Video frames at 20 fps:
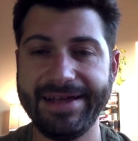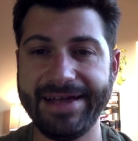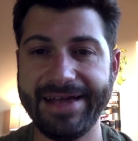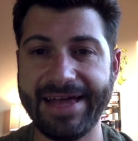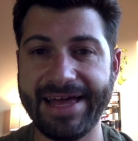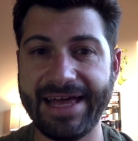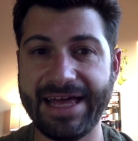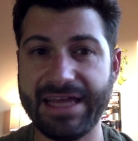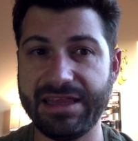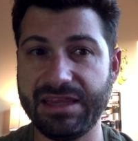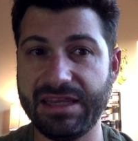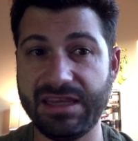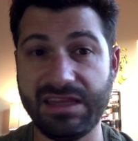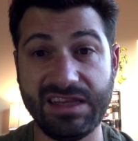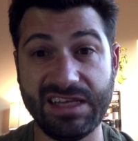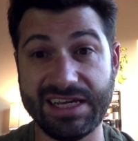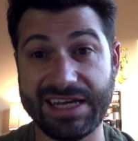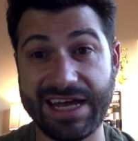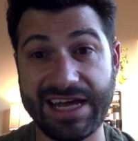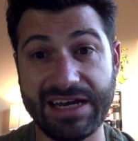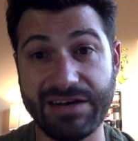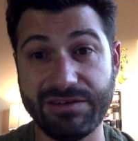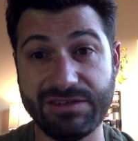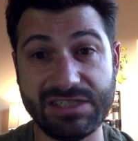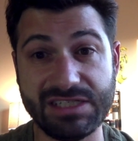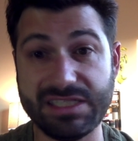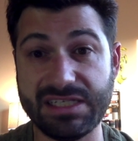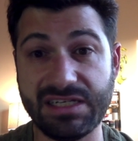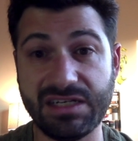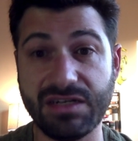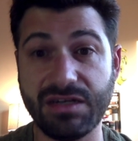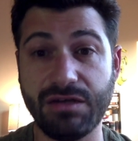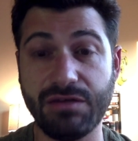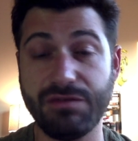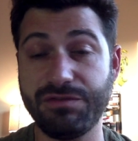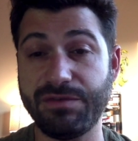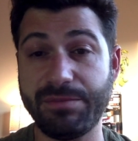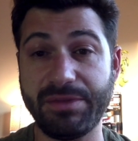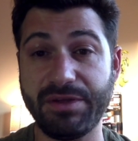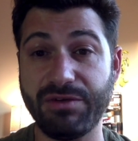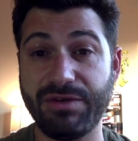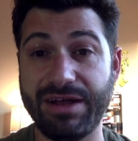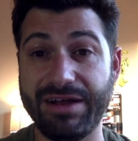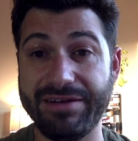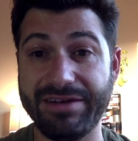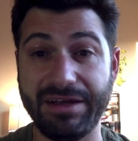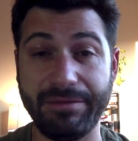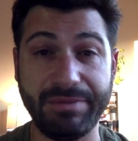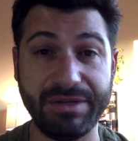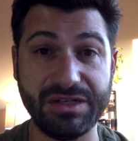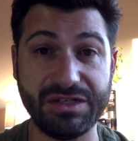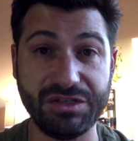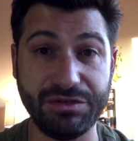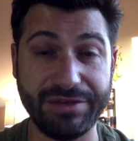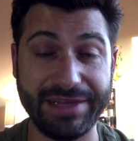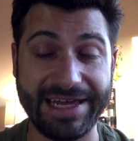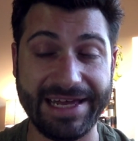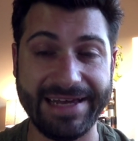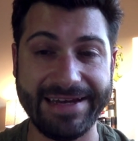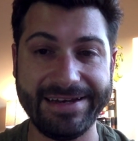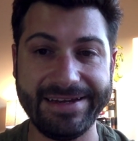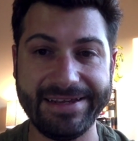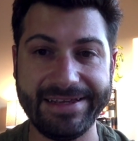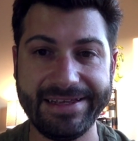And they kind of just need to go from the ground up and do that.